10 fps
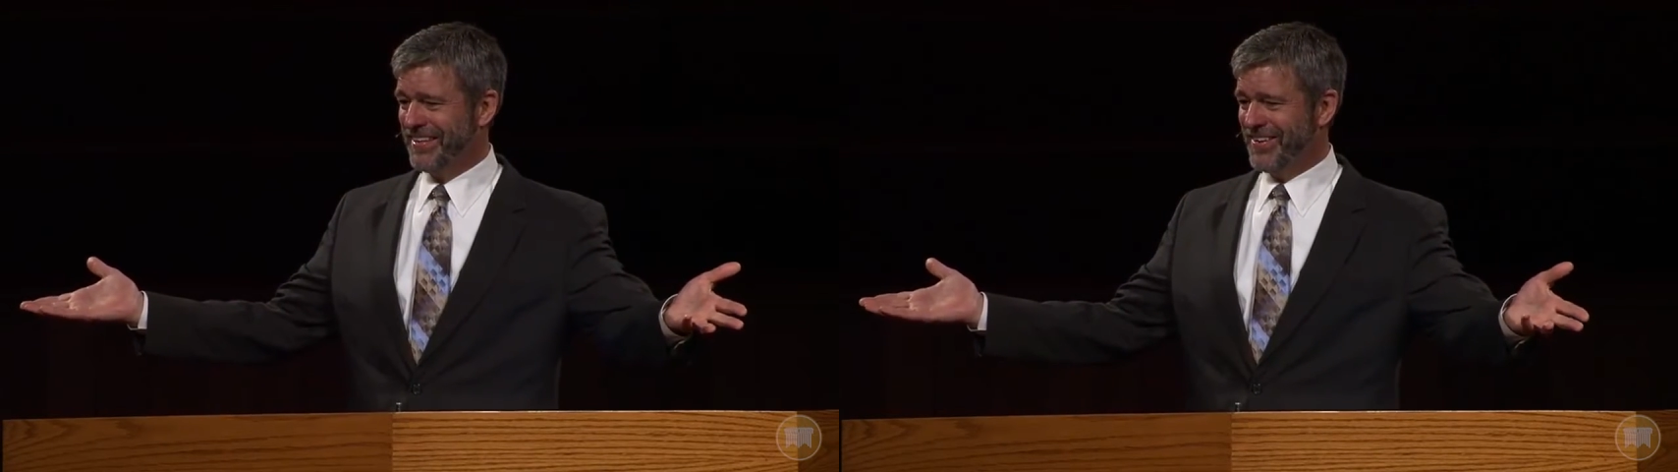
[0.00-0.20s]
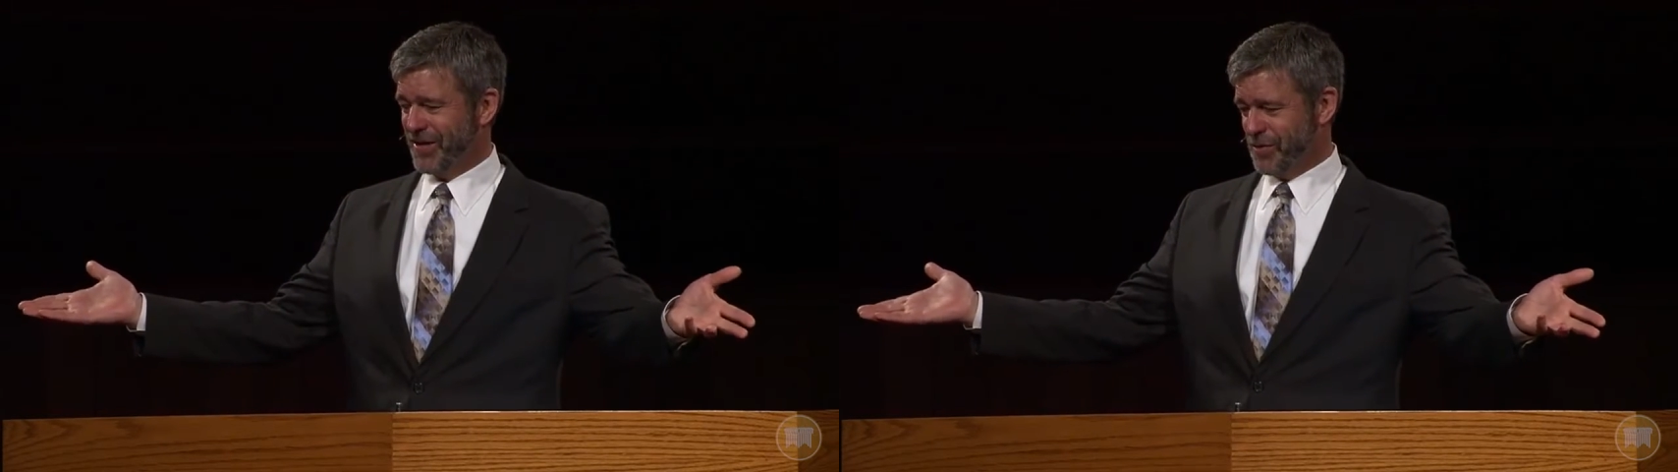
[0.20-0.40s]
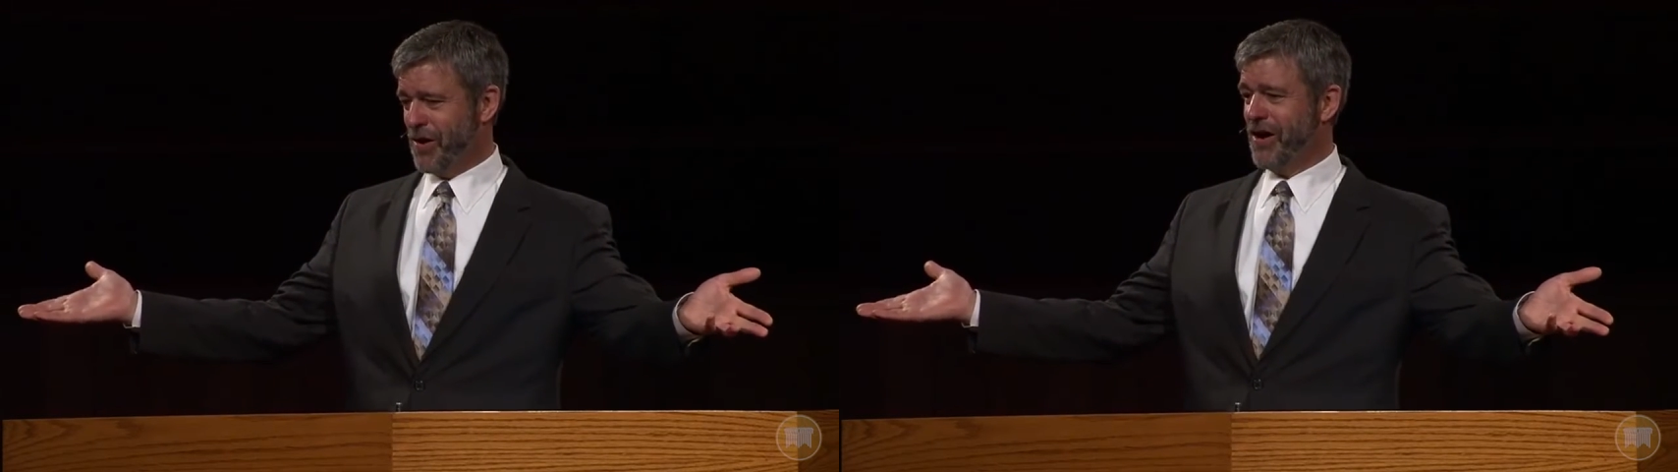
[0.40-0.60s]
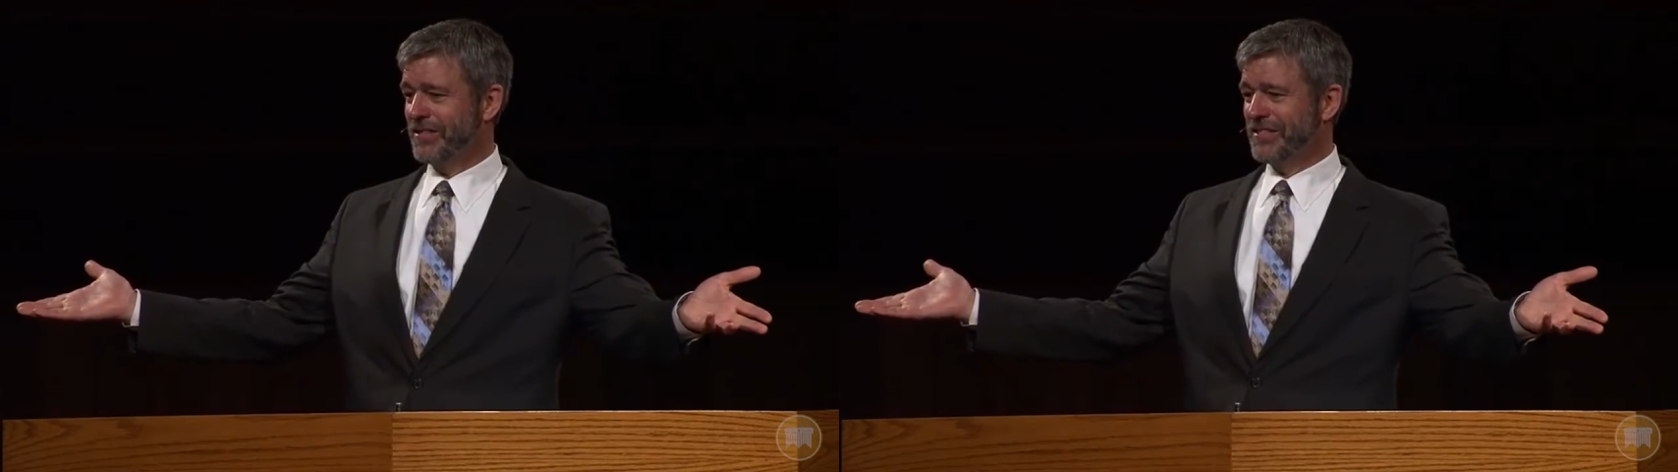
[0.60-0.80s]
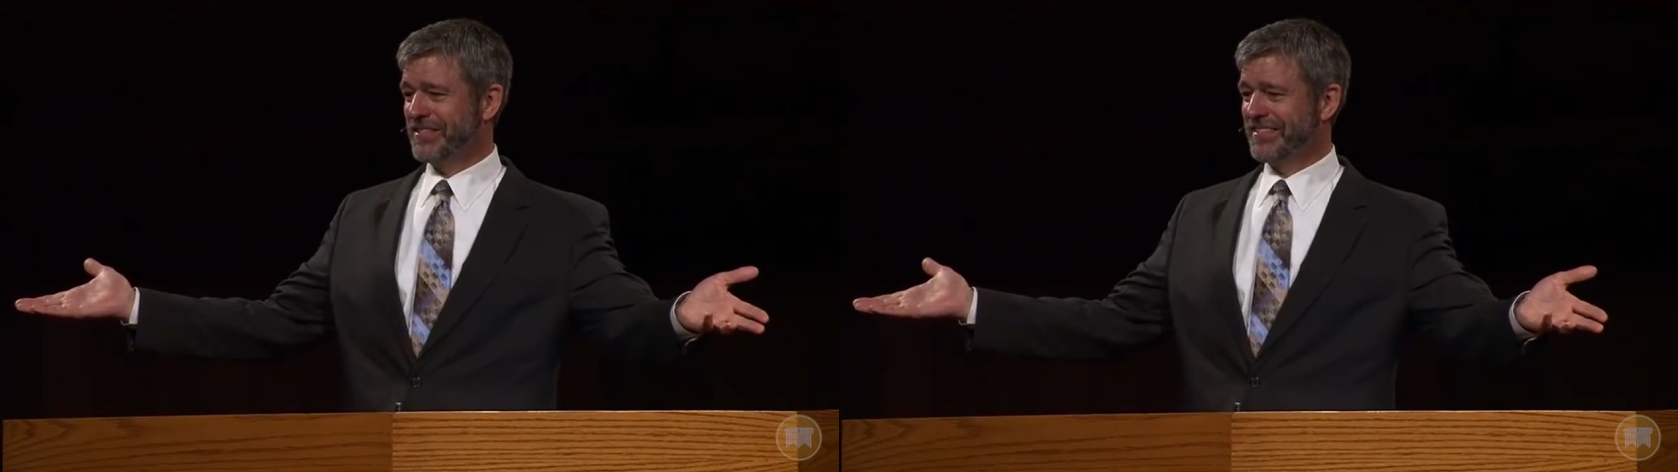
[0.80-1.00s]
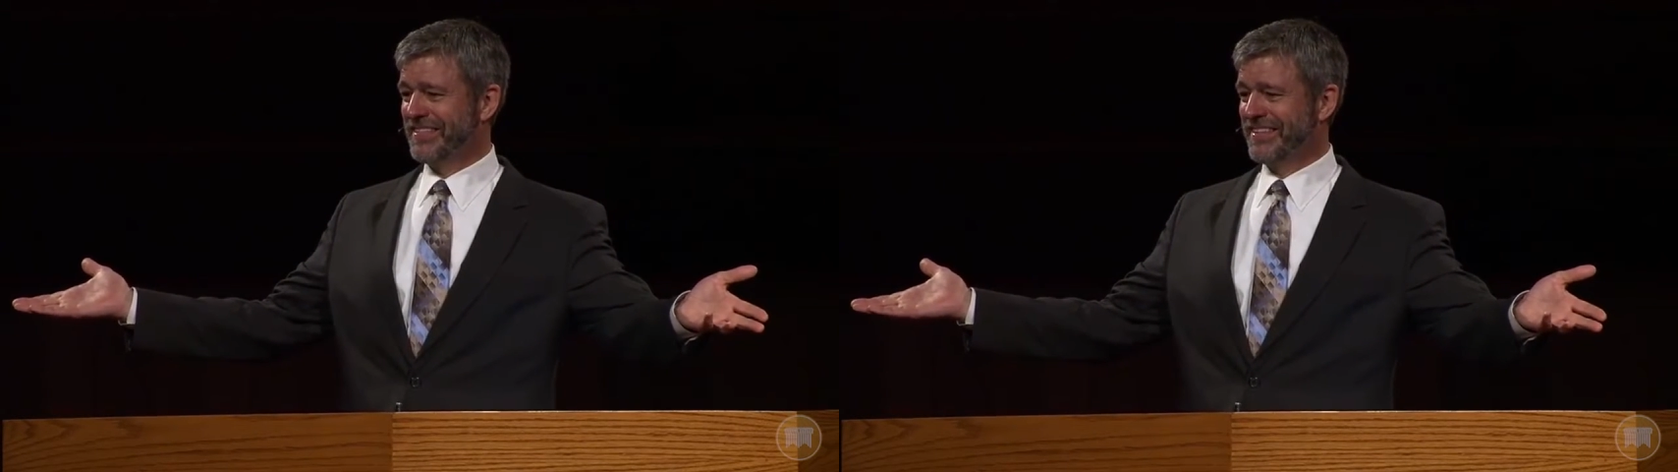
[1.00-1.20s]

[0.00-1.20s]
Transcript: on a cross